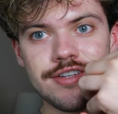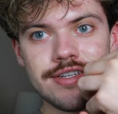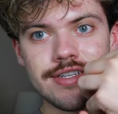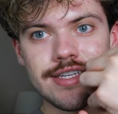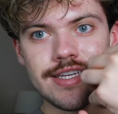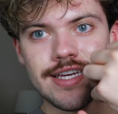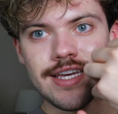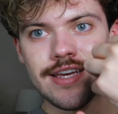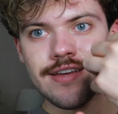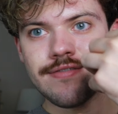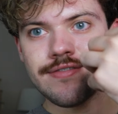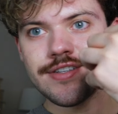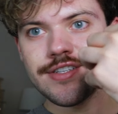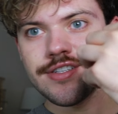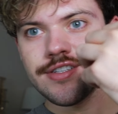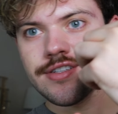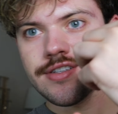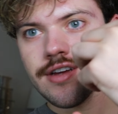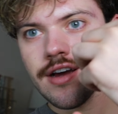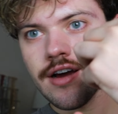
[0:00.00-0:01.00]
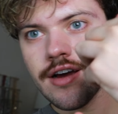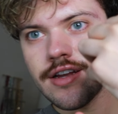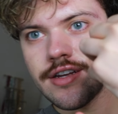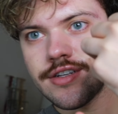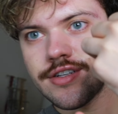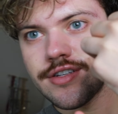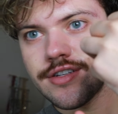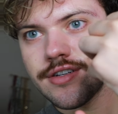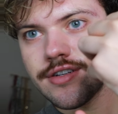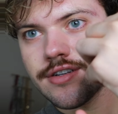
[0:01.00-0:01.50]
just gives
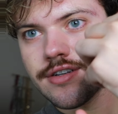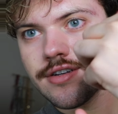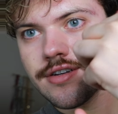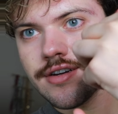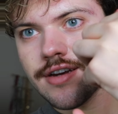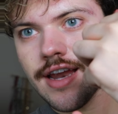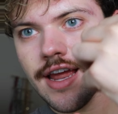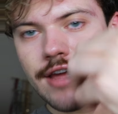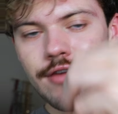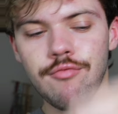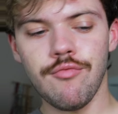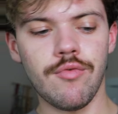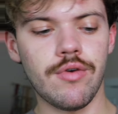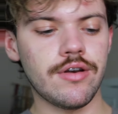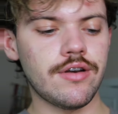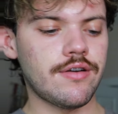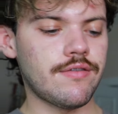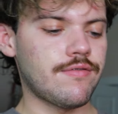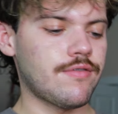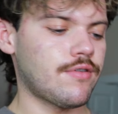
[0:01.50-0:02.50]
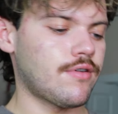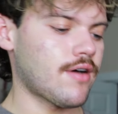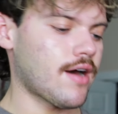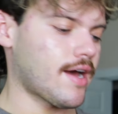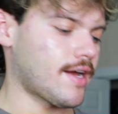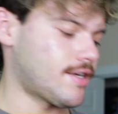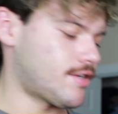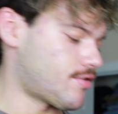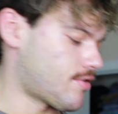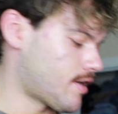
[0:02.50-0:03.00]
such a wonderful
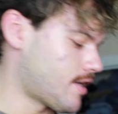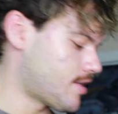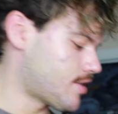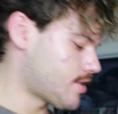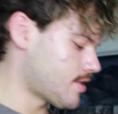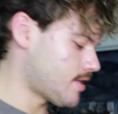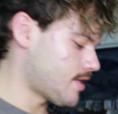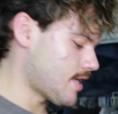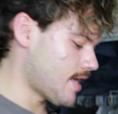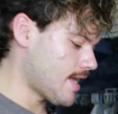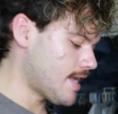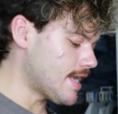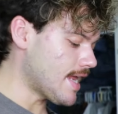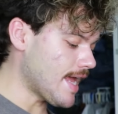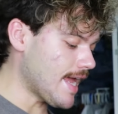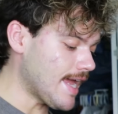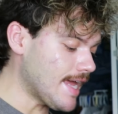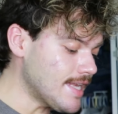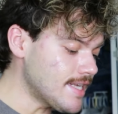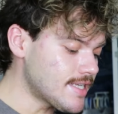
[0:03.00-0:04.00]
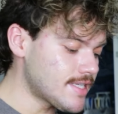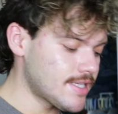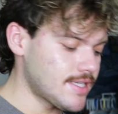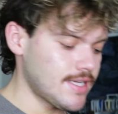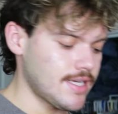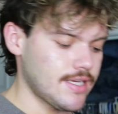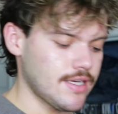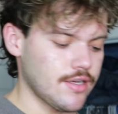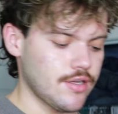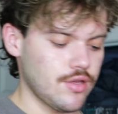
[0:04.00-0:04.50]
hydration and
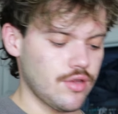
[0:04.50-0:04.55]
instant